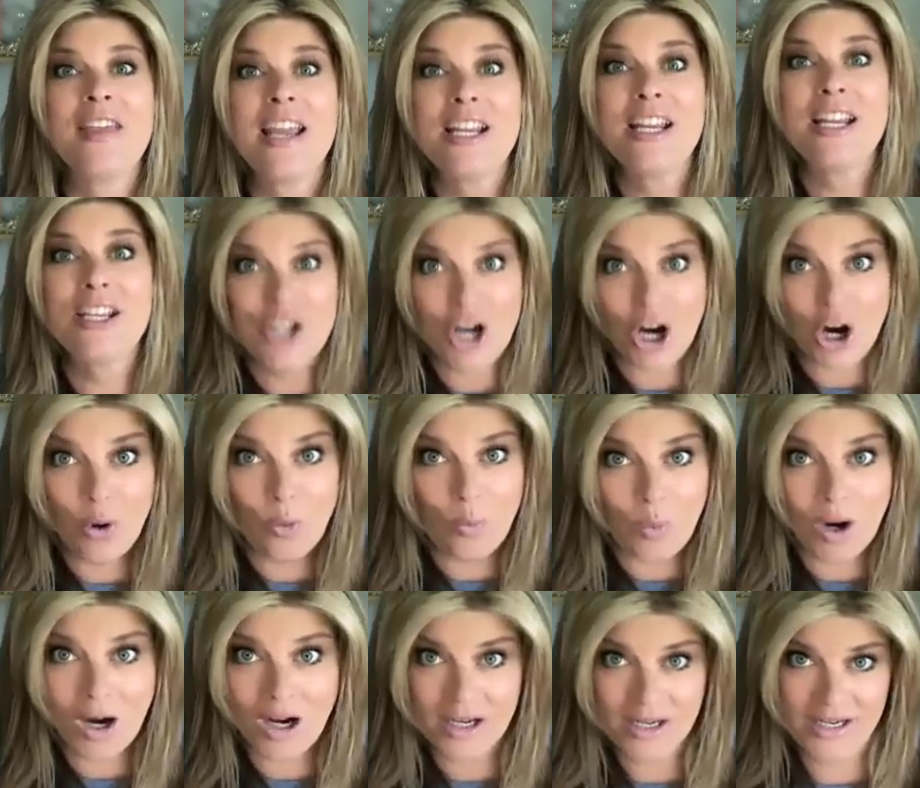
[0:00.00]
they
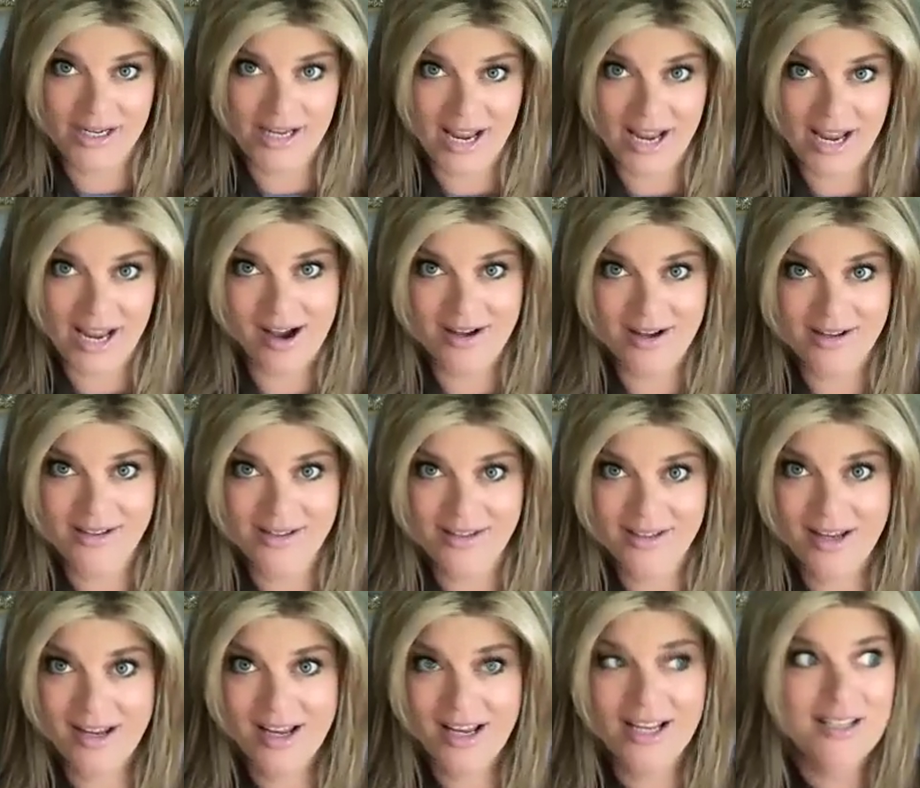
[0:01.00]
don't want
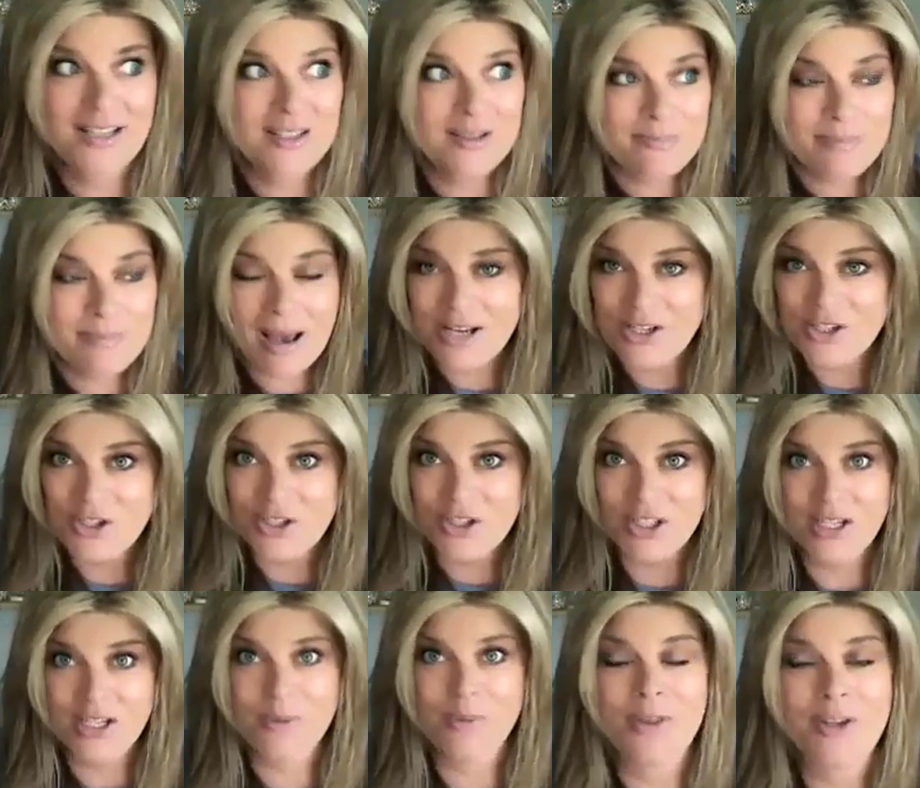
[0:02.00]
chaos,
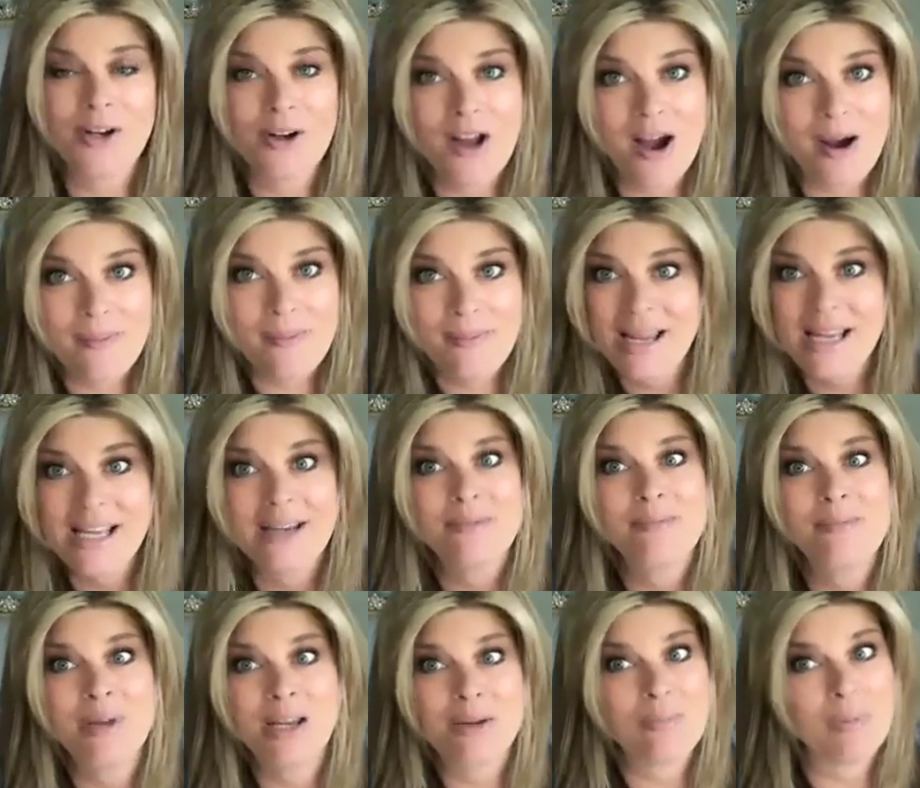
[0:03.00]
especially when they're not
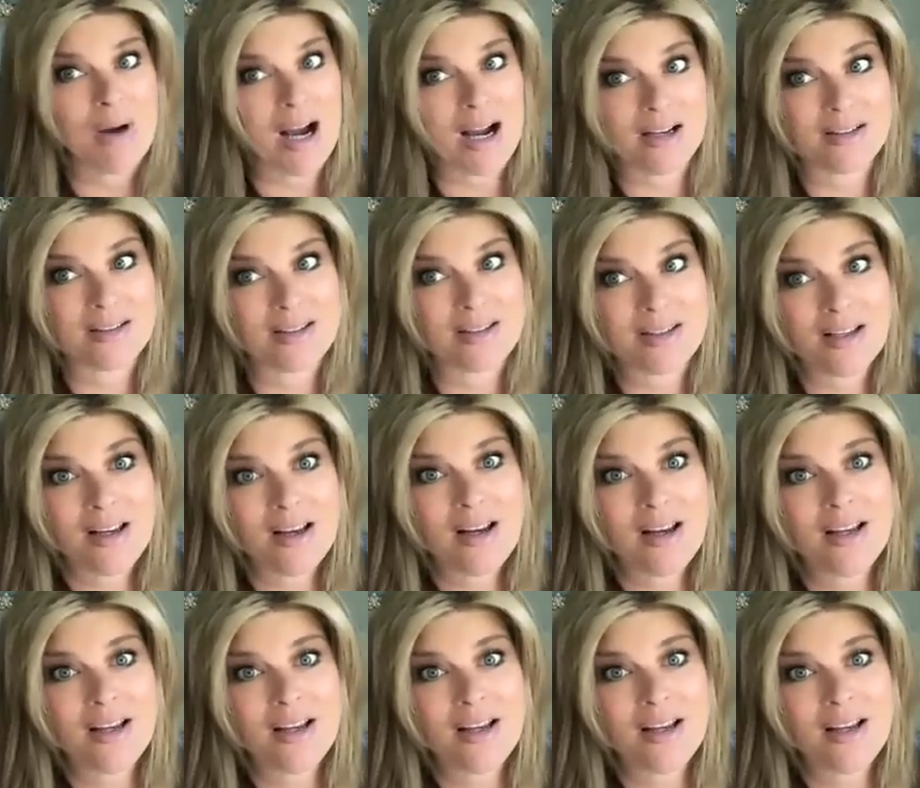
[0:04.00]
making big bucks.